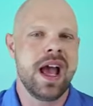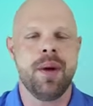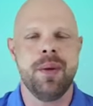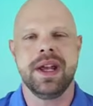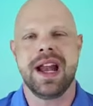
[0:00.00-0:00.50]

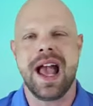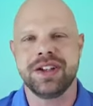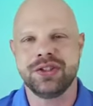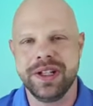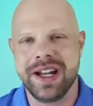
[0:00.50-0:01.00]
how we can
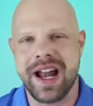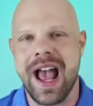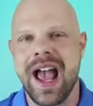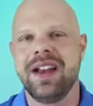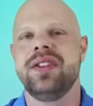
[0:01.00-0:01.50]
actually get
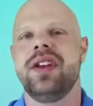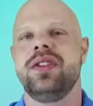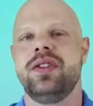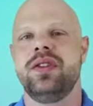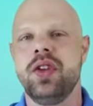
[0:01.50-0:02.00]

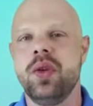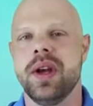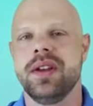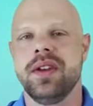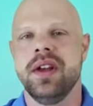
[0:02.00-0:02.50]
access to
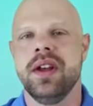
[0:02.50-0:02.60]
it,